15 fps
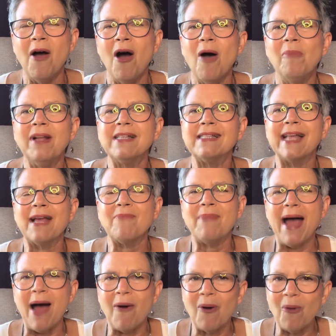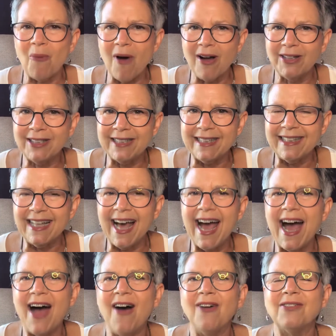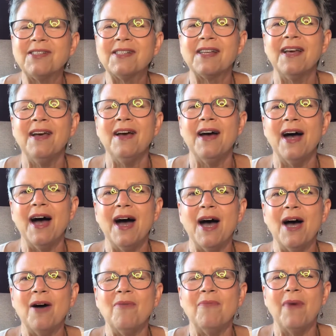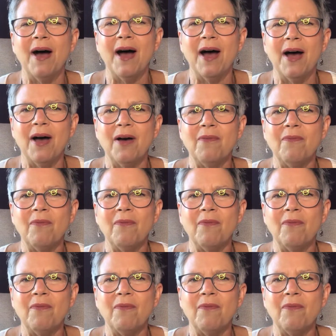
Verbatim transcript: Almost like power washing the house, uh, uh,